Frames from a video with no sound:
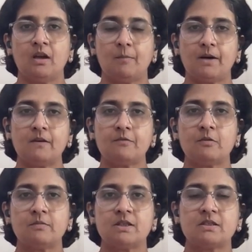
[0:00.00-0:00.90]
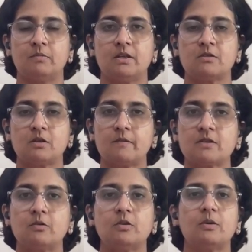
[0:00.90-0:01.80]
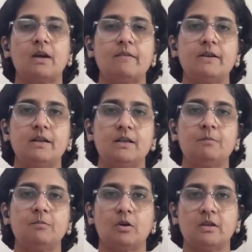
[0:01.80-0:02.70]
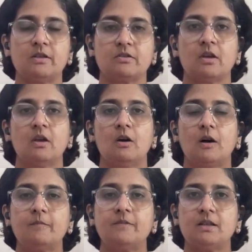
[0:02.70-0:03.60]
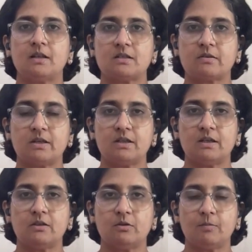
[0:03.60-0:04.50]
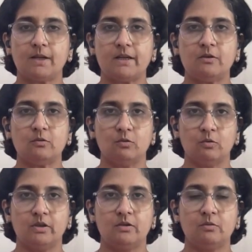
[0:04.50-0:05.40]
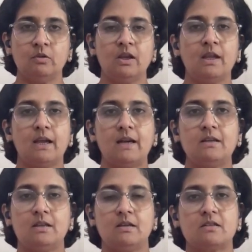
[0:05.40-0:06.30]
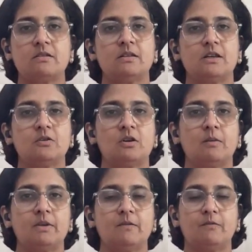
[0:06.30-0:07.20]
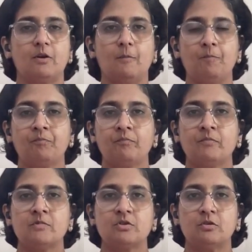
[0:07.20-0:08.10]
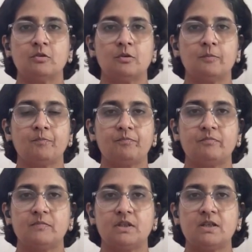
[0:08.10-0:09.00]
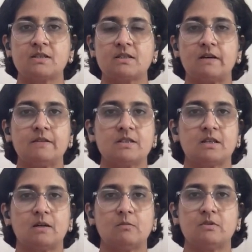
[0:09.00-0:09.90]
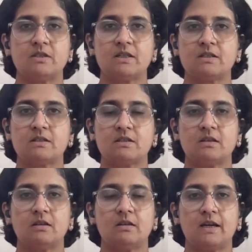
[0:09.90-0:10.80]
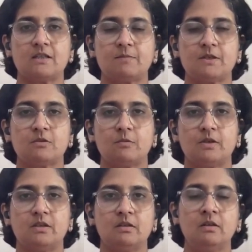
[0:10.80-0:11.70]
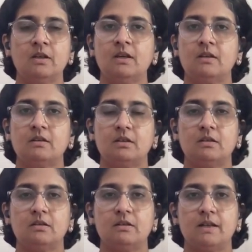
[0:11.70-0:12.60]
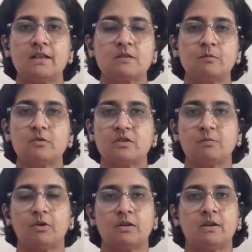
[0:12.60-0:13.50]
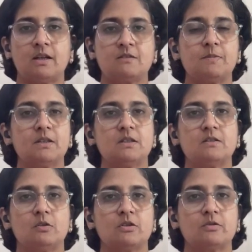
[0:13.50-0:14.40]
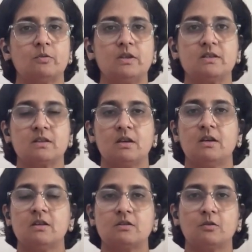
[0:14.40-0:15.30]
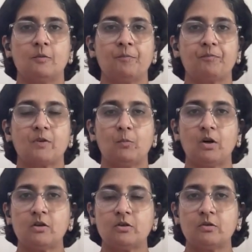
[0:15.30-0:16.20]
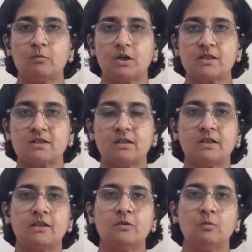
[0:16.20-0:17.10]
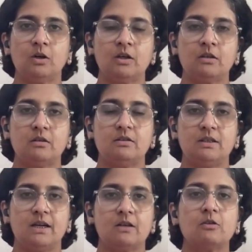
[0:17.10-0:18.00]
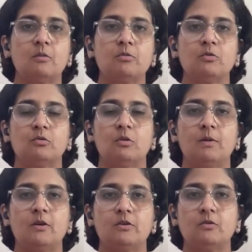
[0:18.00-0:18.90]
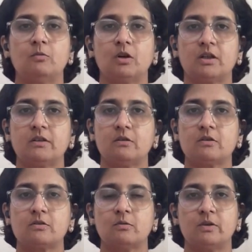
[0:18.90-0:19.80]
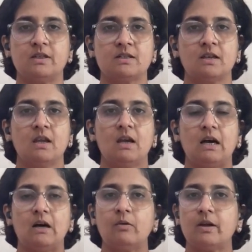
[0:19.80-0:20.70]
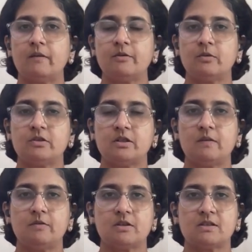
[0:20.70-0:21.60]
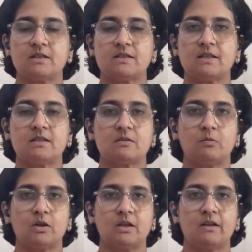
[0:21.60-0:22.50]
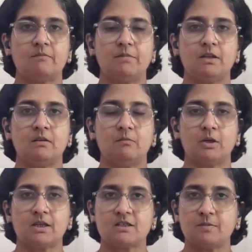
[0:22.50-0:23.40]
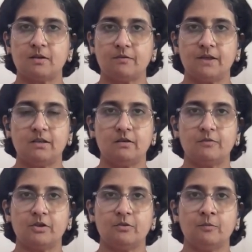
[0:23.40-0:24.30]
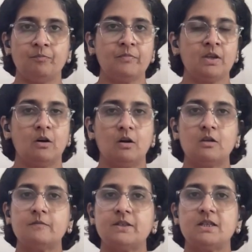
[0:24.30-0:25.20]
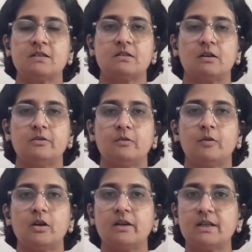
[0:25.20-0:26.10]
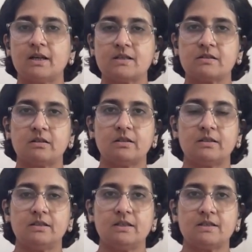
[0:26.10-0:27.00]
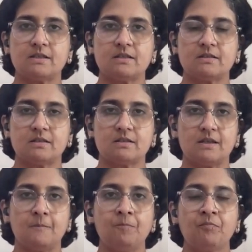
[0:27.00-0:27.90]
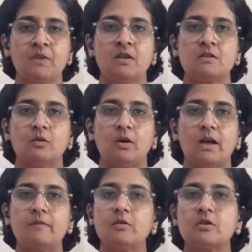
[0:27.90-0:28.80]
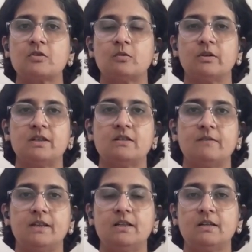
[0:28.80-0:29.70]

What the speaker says: Apart from this, it is always good to have an in-depth knowledge of the industry that you are planning to go into and the industry that you're coming from. So this covers around 6 aspects over here. The next most important aspect is your stories. So what is it that you want the adcom to know about you? What are your stories? How have you achieved your success? What has been a failure for you? All of these you've already answered in the essays this time. So have your stories very